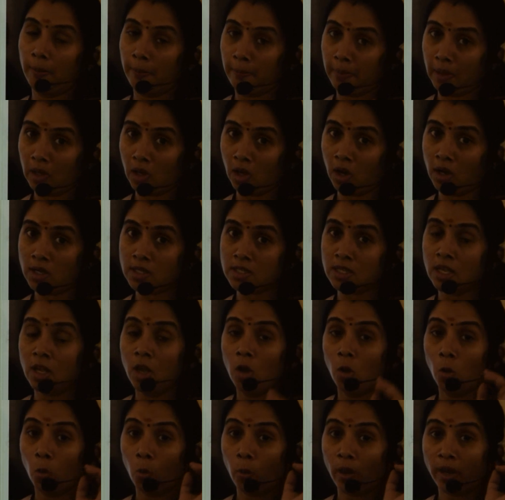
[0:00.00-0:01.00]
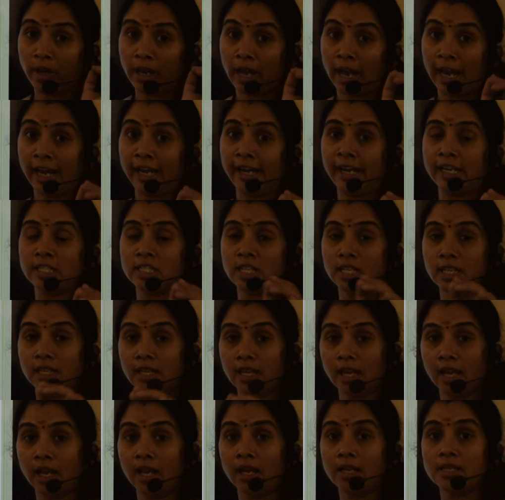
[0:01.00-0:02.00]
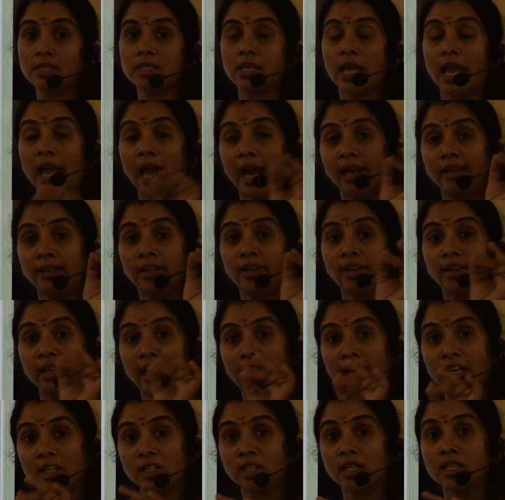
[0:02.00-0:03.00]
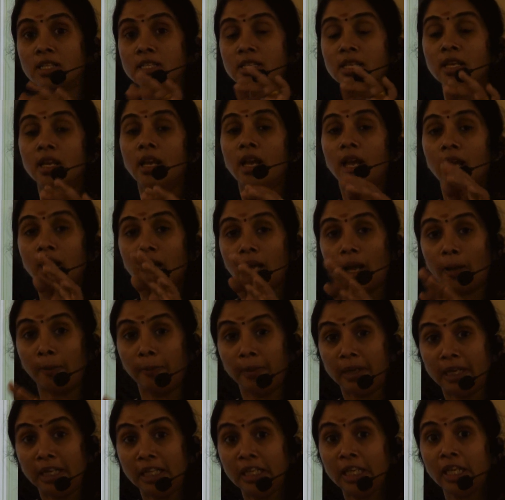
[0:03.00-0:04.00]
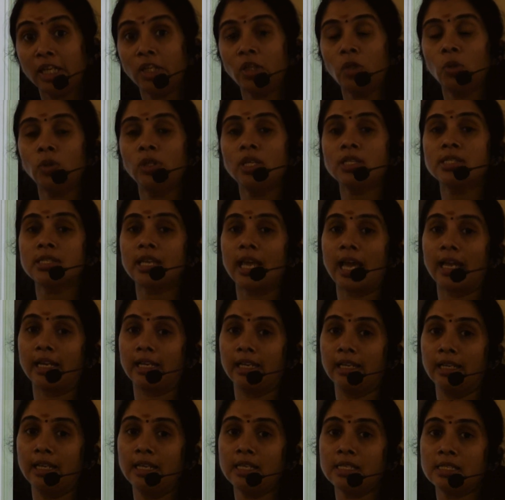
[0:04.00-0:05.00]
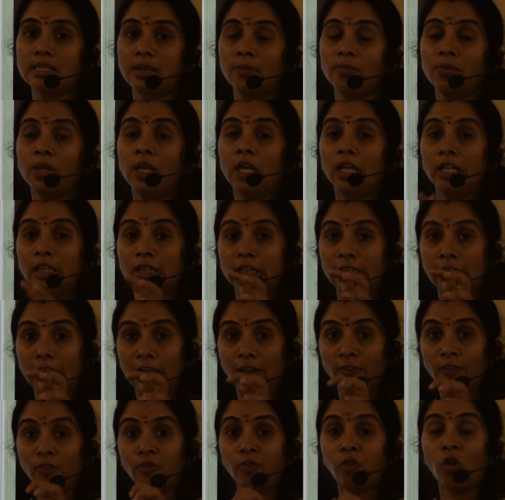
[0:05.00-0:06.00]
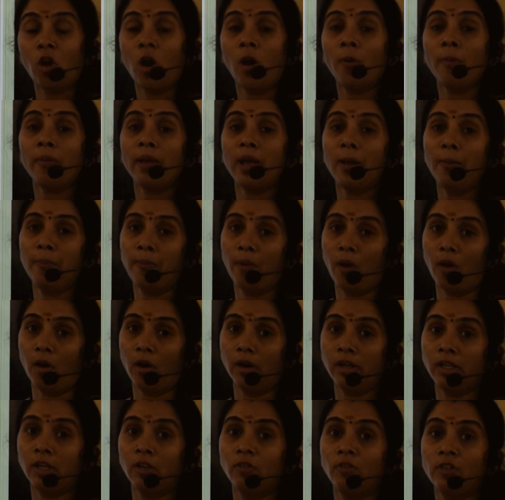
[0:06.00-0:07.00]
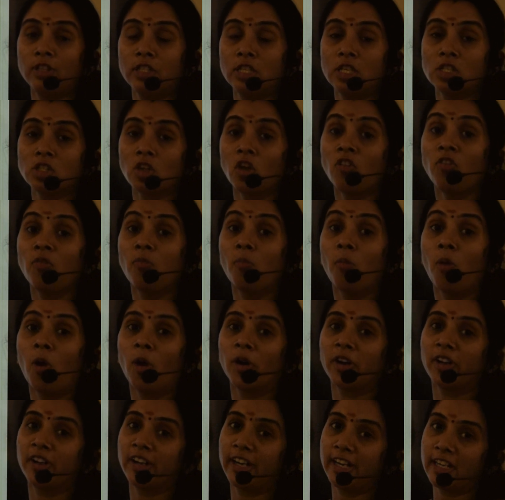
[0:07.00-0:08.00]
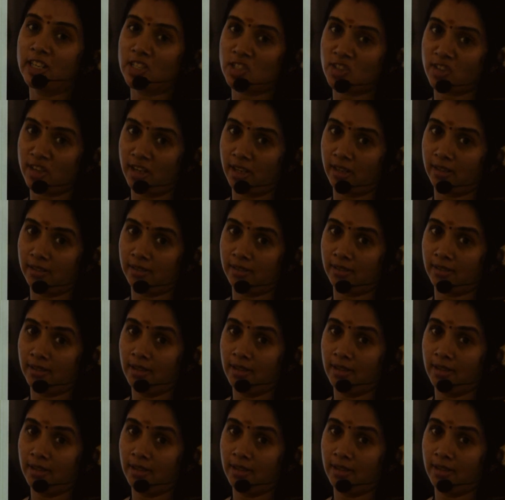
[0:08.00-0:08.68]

Because when hydrogen gas and the reactants come near to this catalyst, they form a bond which is of moderate strength.